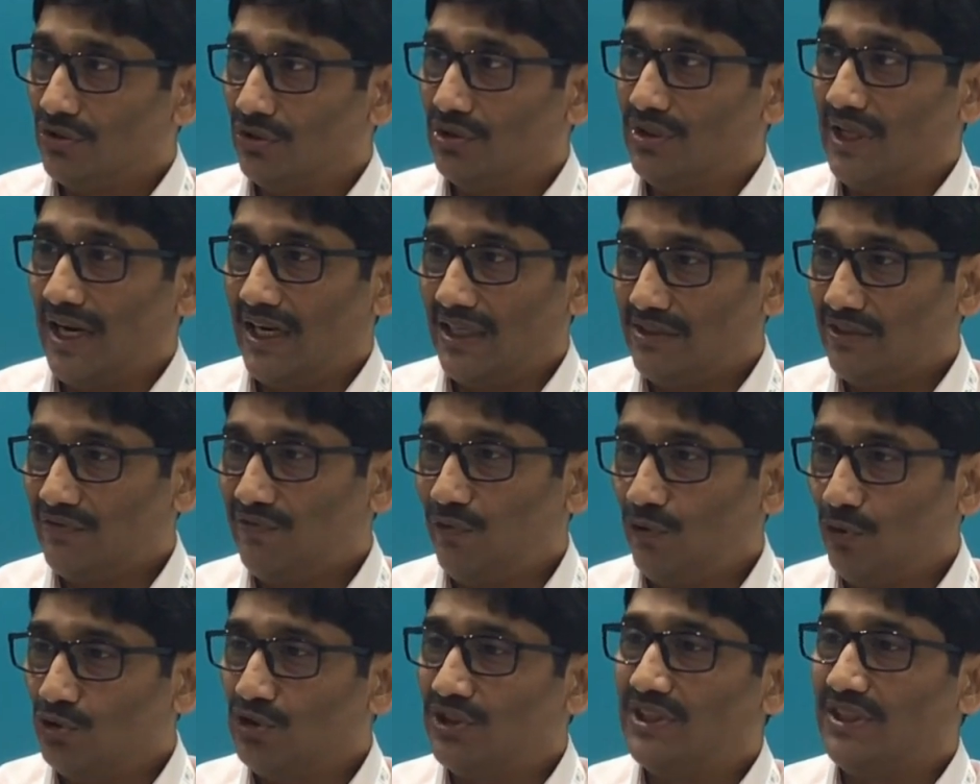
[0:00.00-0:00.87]
So that's
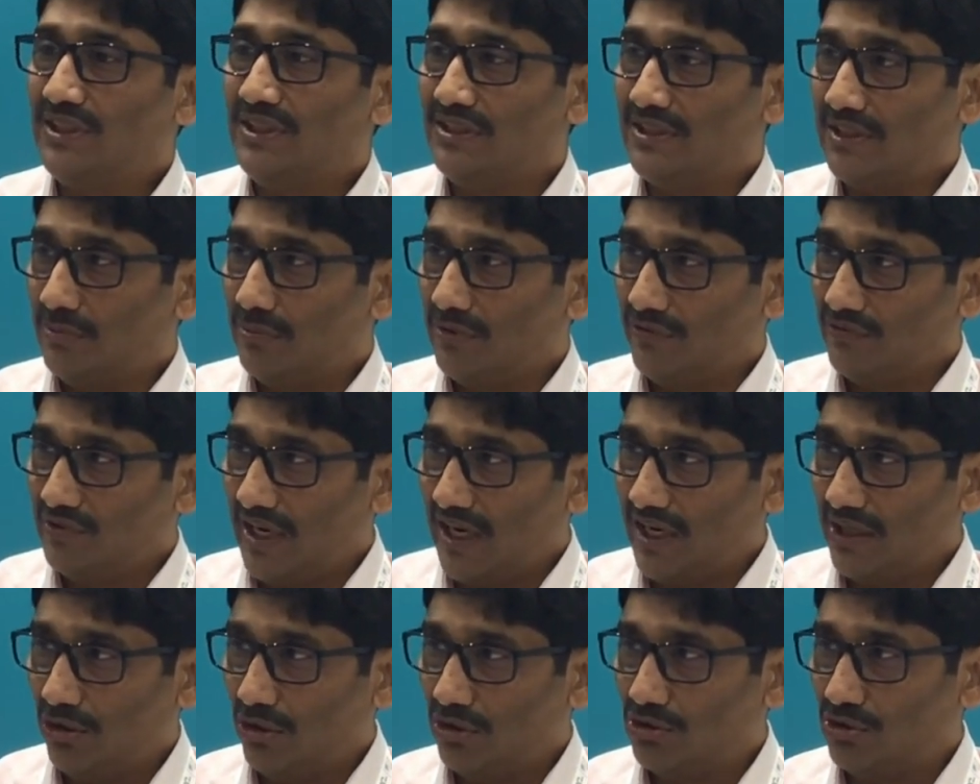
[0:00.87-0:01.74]
forcing some of
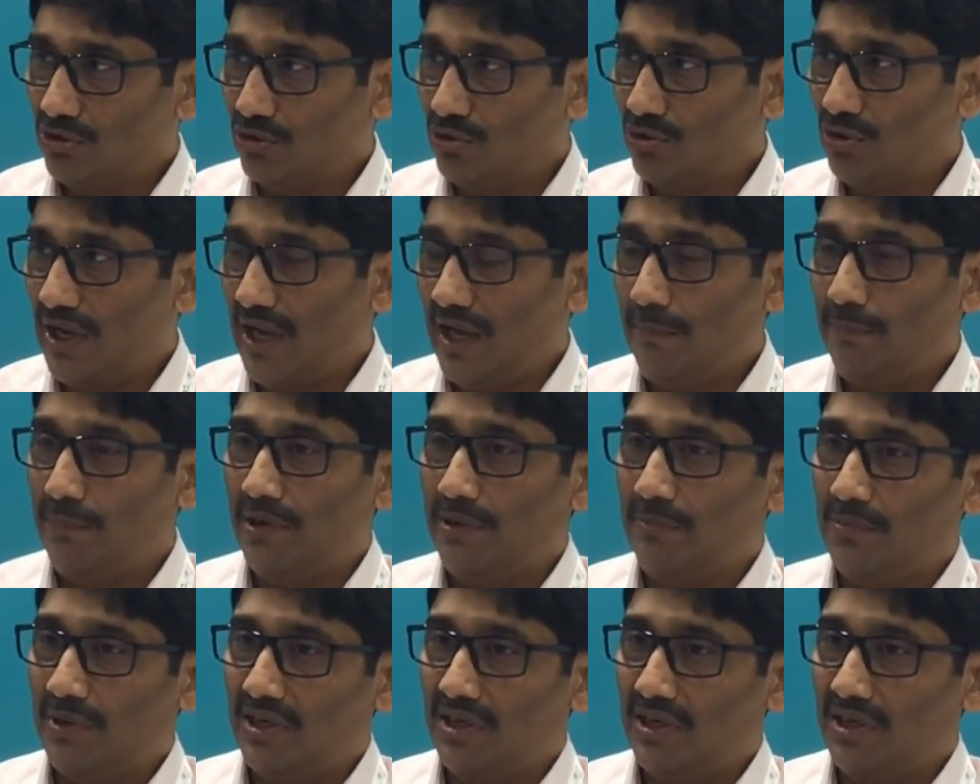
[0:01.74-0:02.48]
that also to happen.